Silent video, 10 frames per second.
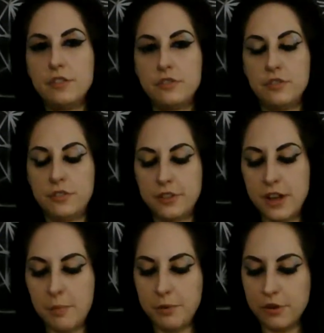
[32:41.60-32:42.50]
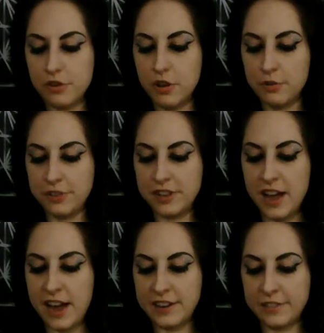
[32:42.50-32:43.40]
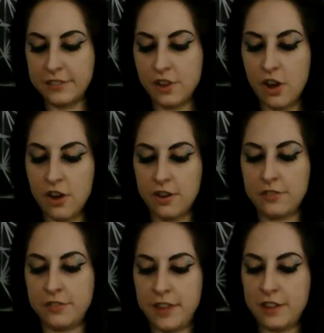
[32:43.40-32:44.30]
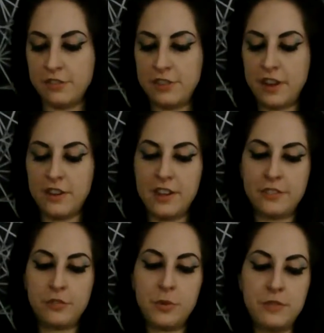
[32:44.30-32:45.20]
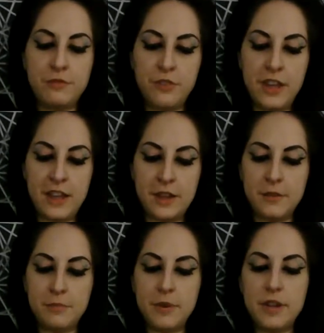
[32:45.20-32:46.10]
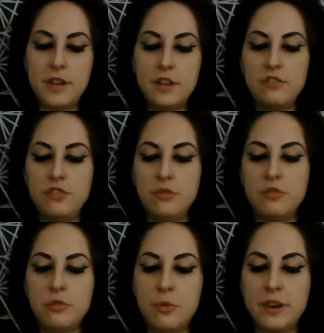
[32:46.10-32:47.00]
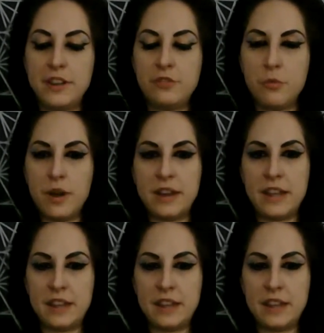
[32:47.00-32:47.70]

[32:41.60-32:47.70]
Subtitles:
Just a couple of closing guidance cards. Sagittarius, Twinflame, June 2020.